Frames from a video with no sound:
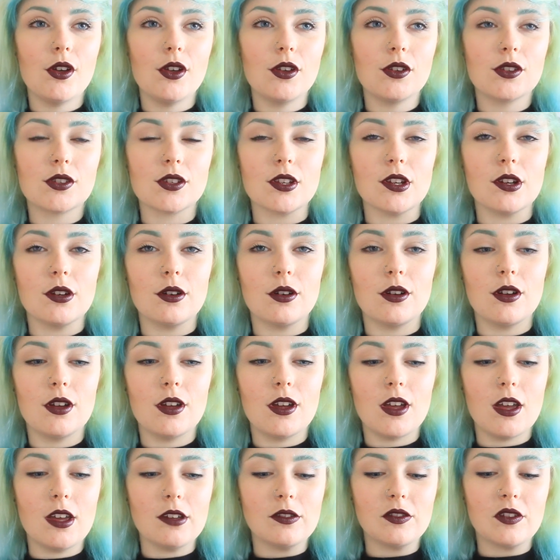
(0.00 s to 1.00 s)
so
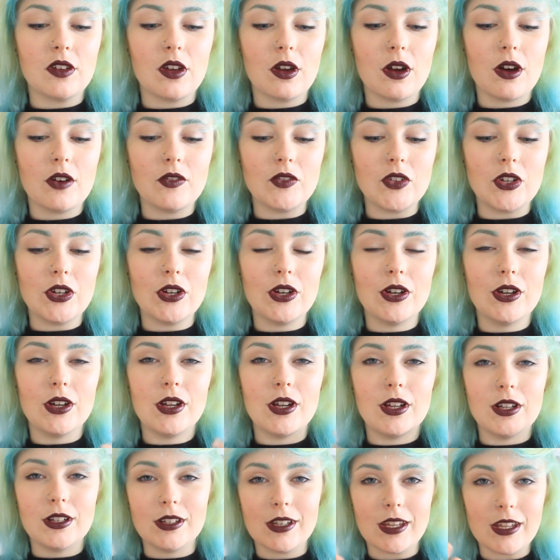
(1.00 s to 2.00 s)
if you ever
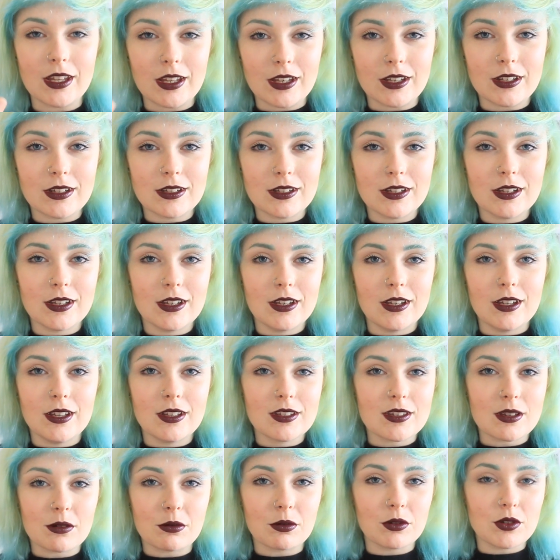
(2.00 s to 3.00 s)
need
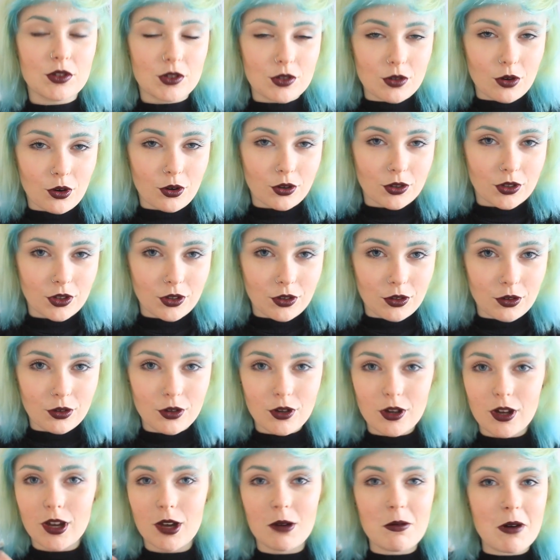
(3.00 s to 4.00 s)
someone to talk to
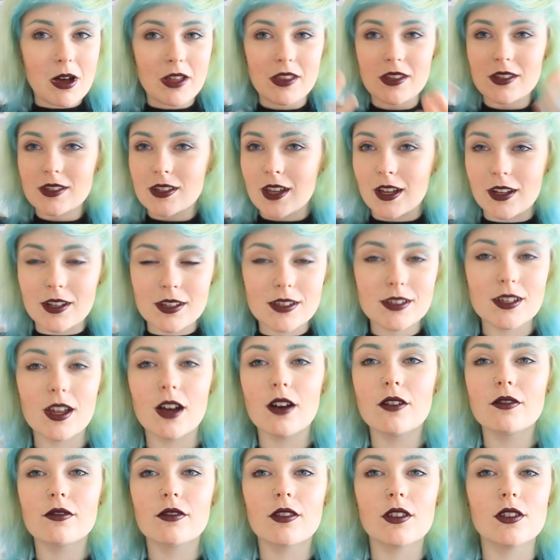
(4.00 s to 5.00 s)
about this kind of
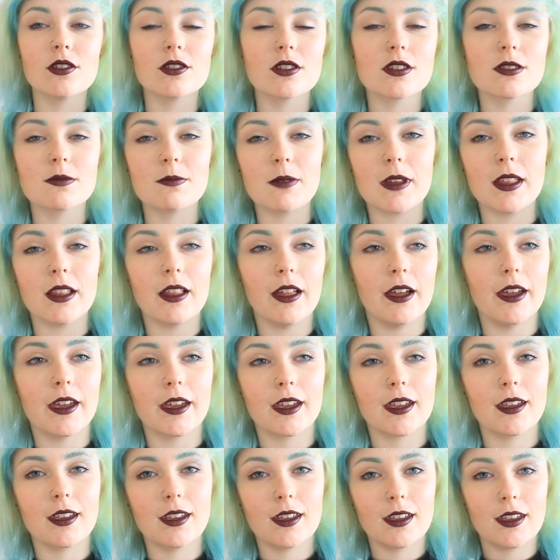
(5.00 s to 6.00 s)
stuff, then just be
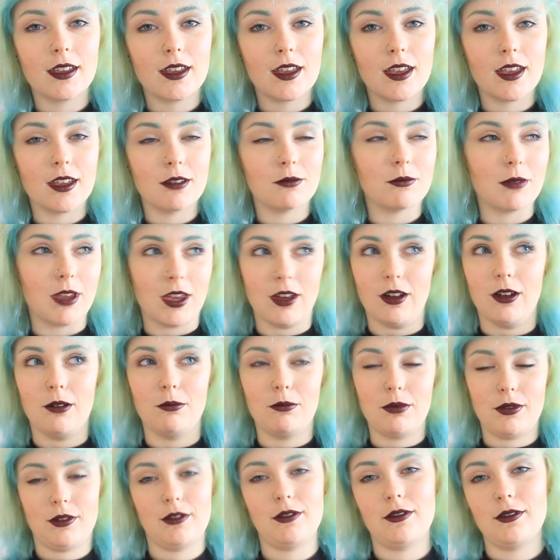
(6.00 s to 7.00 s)
like, hit me
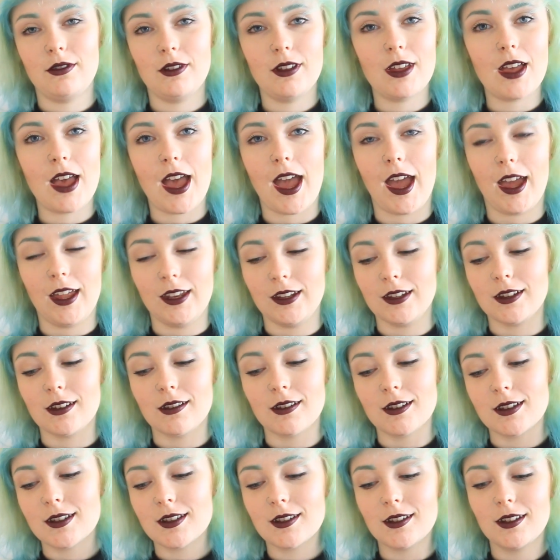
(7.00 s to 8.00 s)
up
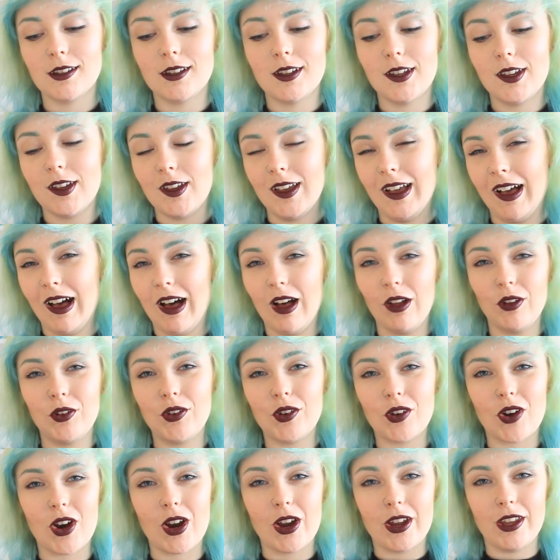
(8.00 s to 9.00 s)
and I'll
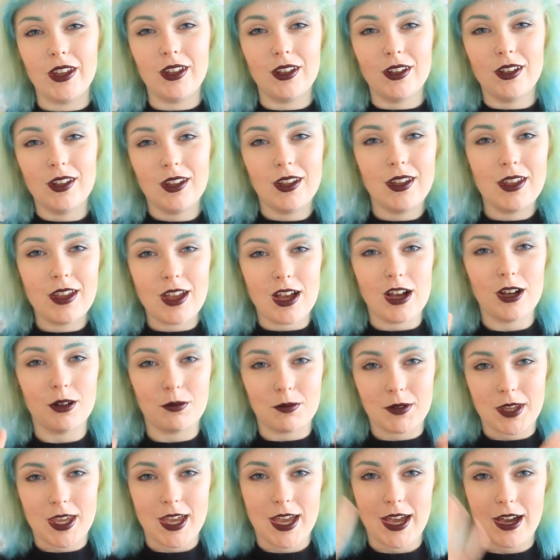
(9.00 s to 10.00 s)
try and
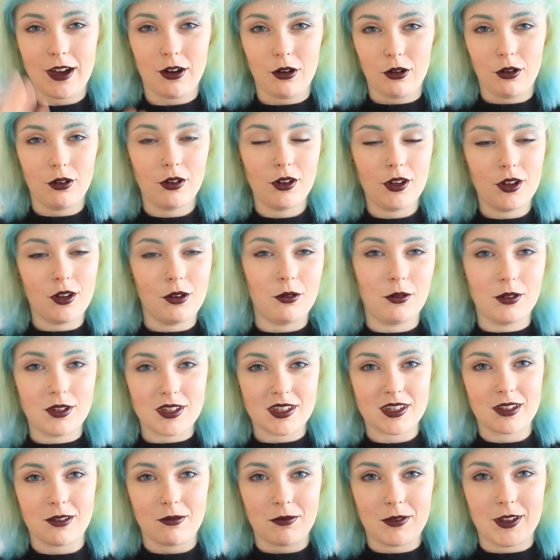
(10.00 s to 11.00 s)
help you out with
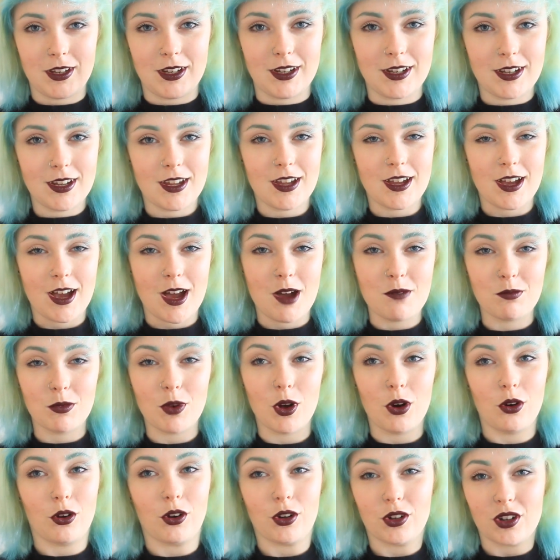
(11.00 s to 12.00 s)
something. I'm
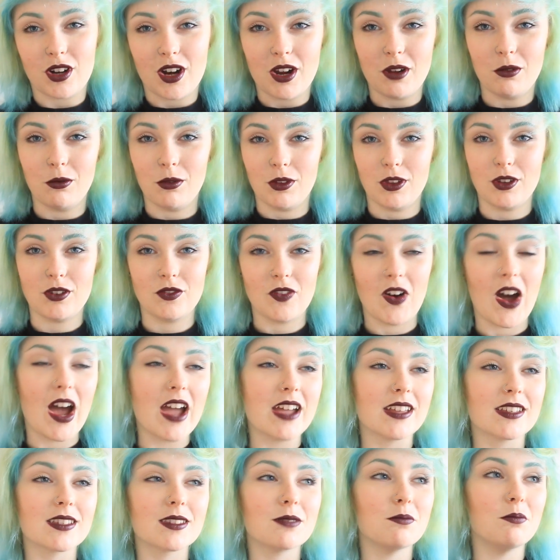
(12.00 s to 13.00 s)
not great with
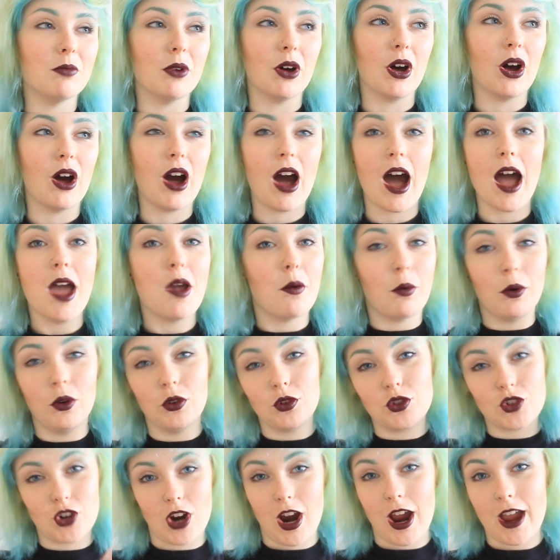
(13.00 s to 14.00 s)
advice, but I
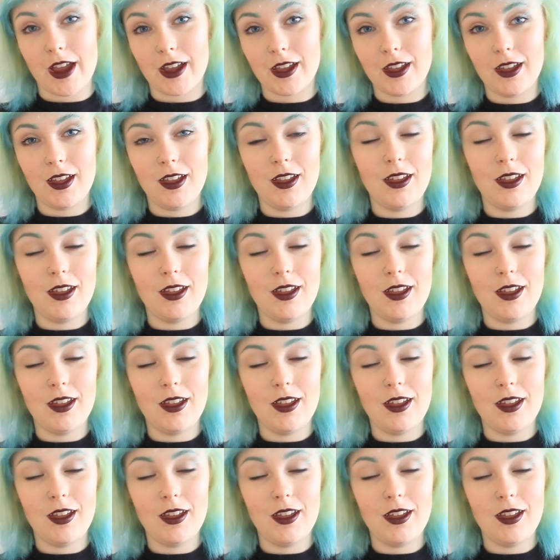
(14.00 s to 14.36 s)
will try,